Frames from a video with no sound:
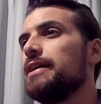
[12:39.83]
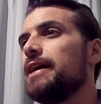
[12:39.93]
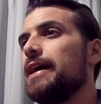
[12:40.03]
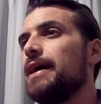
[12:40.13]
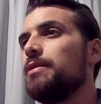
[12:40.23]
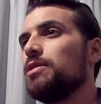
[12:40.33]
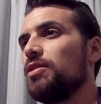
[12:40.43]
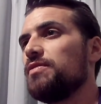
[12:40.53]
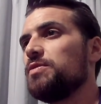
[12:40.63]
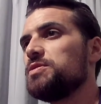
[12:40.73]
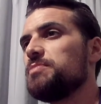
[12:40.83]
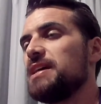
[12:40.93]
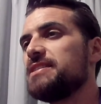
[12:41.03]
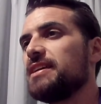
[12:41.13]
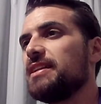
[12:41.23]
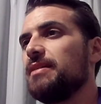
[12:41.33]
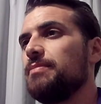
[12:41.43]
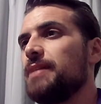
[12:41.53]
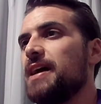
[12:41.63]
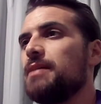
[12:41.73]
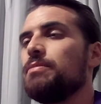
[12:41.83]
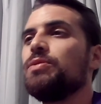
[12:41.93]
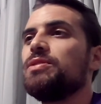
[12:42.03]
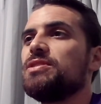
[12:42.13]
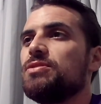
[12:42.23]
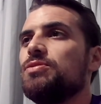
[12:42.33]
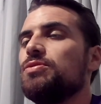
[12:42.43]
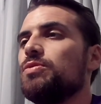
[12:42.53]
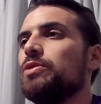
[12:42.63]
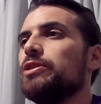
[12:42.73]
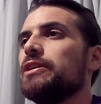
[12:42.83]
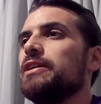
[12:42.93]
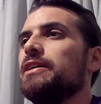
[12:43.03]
A lot of it was basically paying builders to do the work.